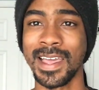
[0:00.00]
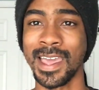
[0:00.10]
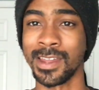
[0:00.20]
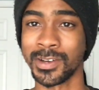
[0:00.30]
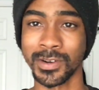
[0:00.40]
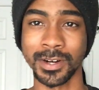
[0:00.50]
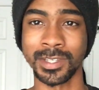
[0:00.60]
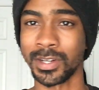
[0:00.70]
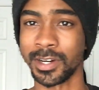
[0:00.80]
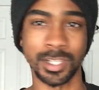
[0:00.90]
And of
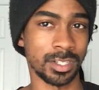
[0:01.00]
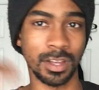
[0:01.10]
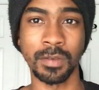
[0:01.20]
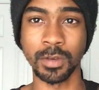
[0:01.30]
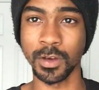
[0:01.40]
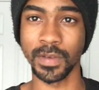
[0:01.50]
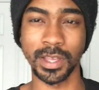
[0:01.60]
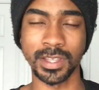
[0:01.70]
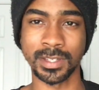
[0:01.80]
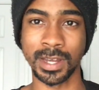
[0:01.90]
course, there are some
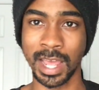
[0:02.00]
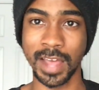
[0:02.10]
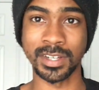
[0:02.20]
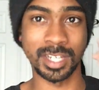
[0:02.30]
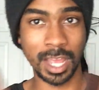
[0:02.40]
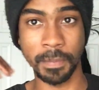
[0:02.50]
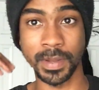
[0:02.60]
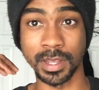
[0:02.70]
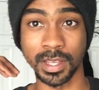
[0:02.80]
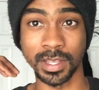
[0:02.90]
movies that have
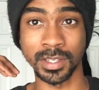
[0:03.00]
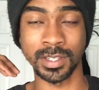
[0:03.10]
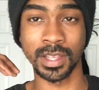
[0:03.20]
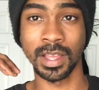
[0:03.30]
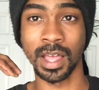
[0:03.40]
Japanese.